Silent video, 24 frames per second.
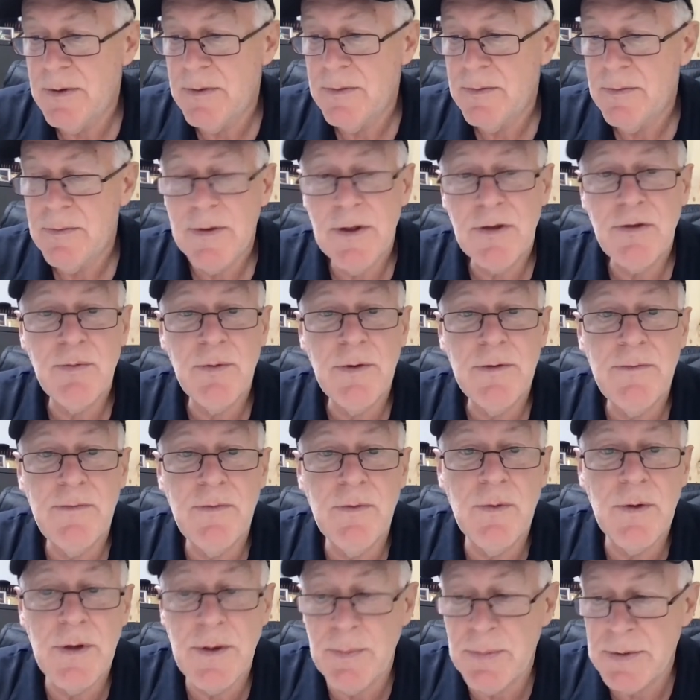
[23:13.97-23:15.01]
that's where
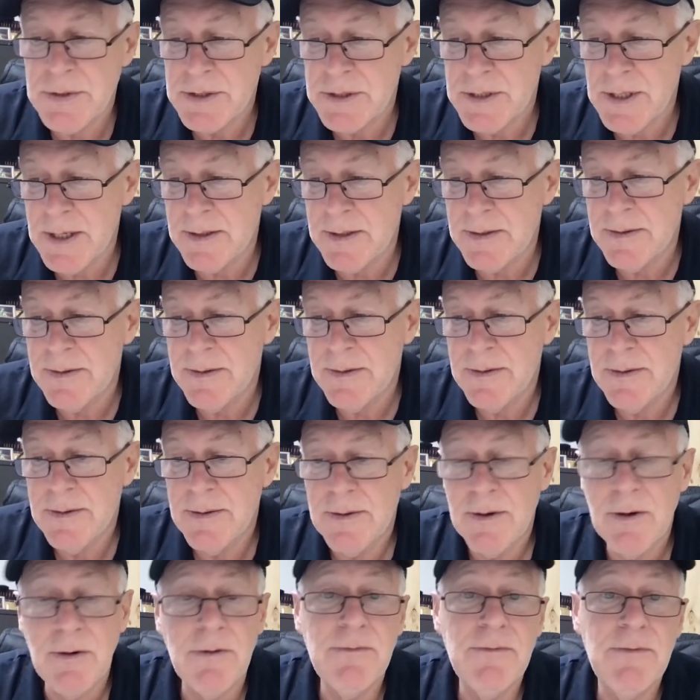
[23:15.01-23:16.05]
40%
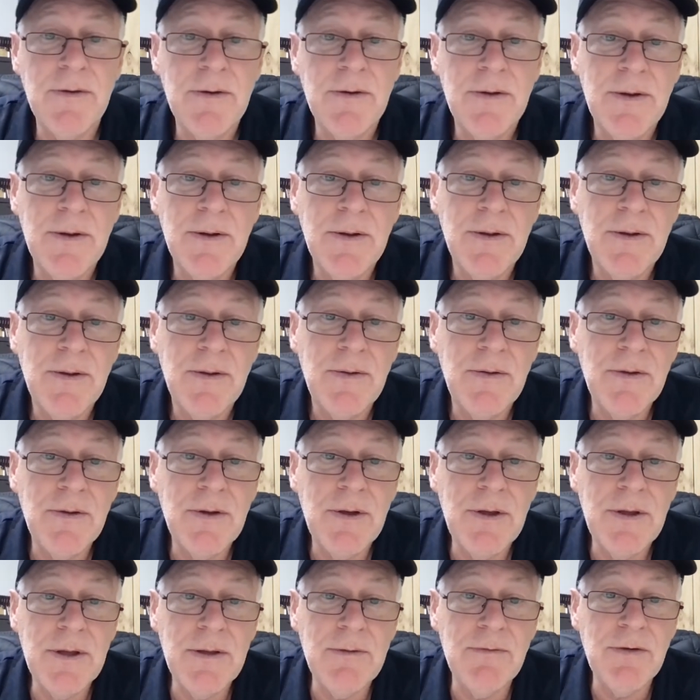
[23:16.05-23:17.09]
of
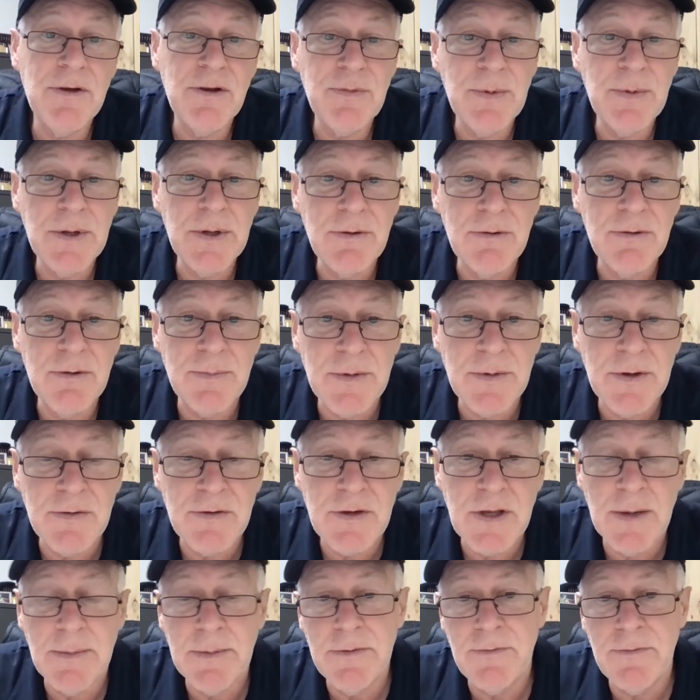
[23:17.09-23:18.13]
the investment in crypto is
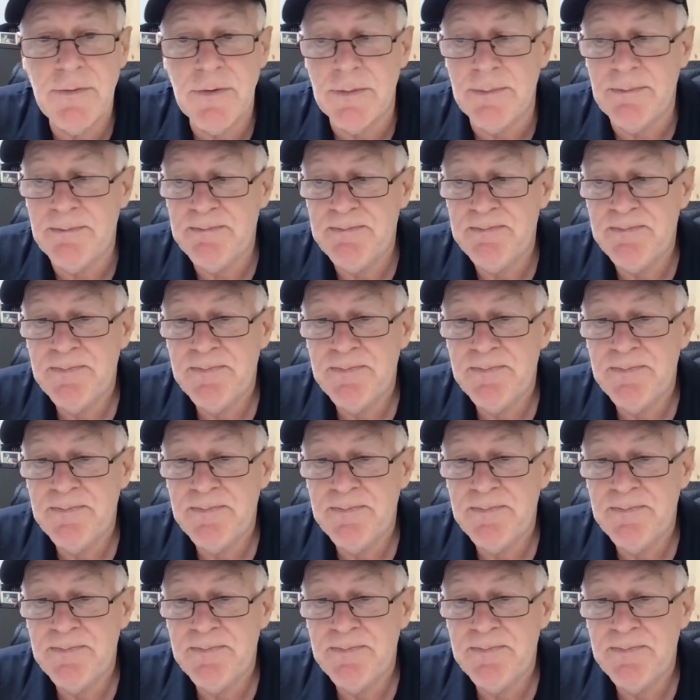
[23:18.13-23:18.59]
coming from.